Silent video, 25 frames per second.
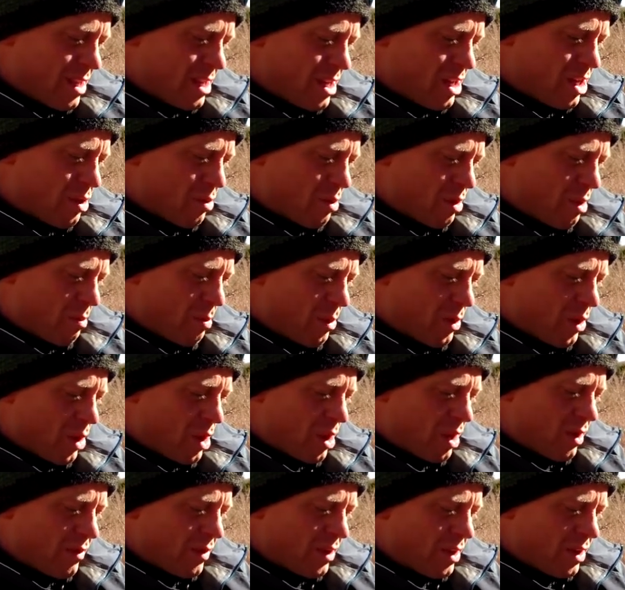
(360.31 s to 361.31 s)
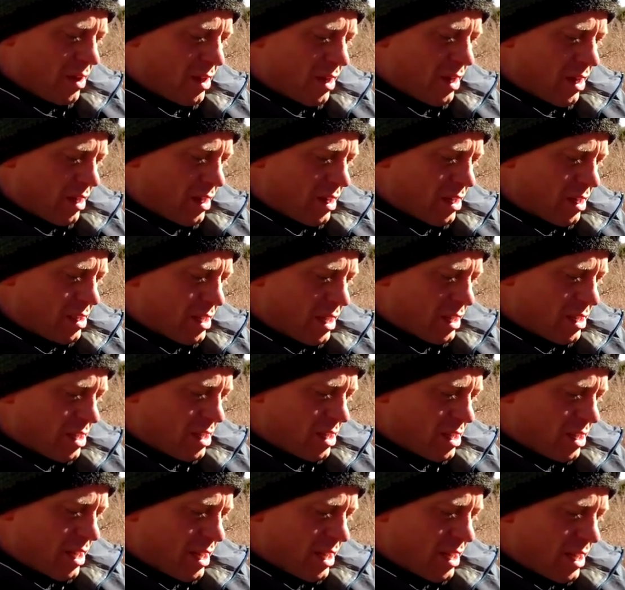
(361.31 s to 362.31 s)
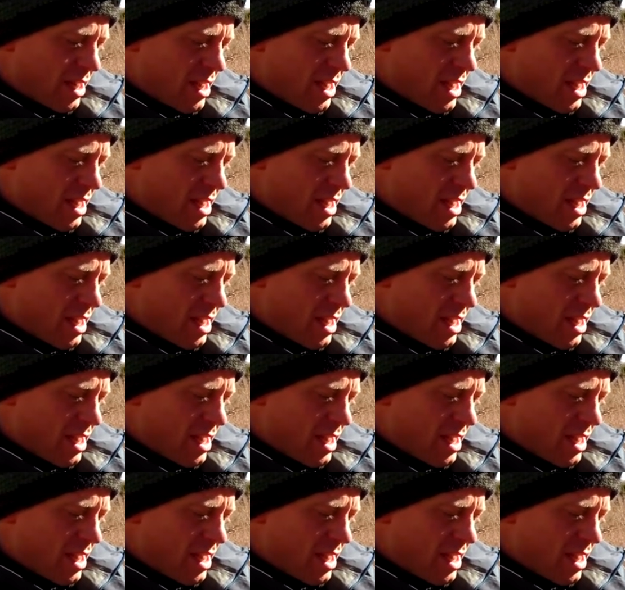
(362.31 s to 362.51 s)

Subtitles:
You don't want to put all of it in there because that's just kind of